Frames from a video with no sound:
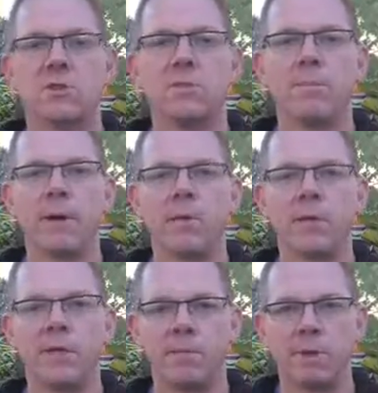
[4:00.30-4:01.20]
So the better
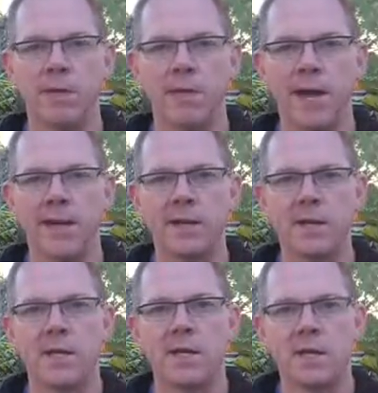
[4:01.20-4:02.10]
we can make that
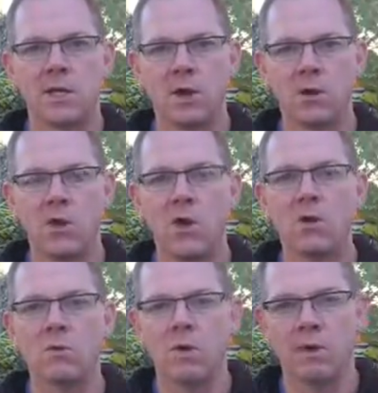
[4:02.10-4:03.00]
in our
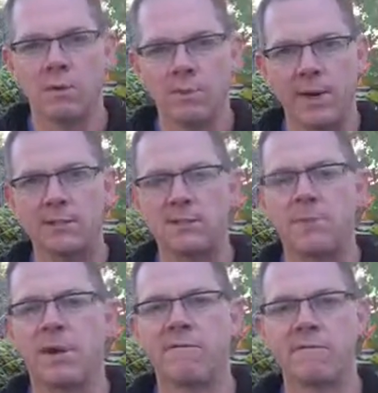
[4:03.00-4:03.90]
long run, the
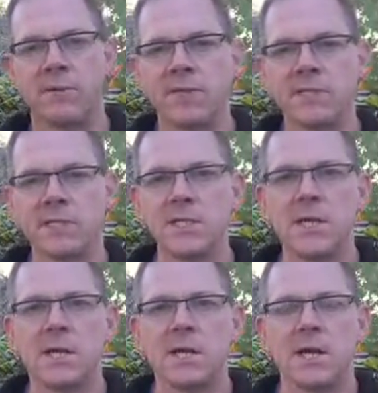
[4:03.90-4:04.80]
better for racing.
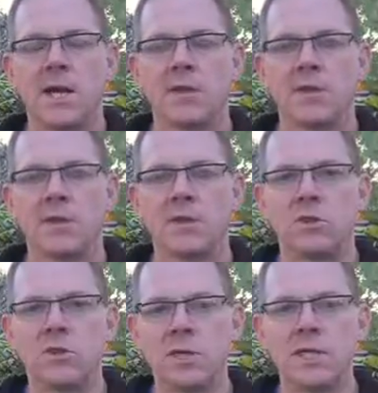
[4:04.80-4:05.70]
And then
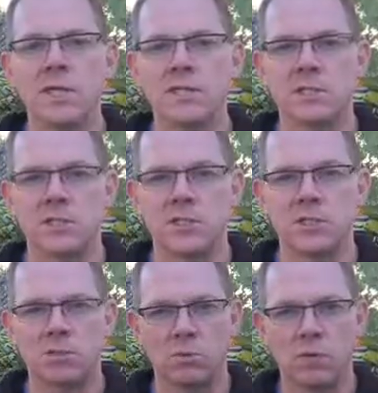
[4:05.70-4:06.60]
three is
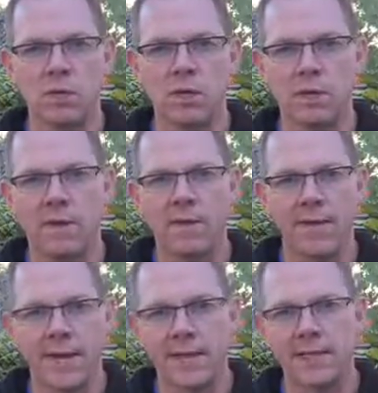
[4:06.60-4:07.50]
just working
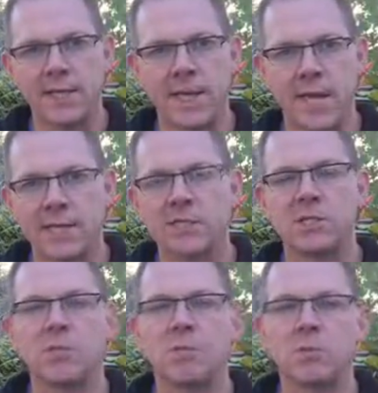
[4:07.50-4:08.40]
on that
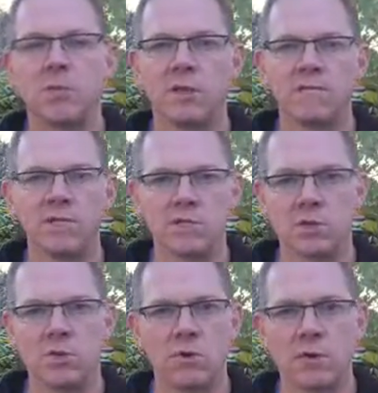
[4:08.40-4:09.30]
connection between the
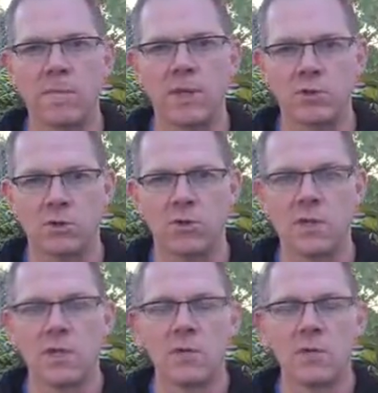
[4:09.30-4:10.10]
physical and the mental,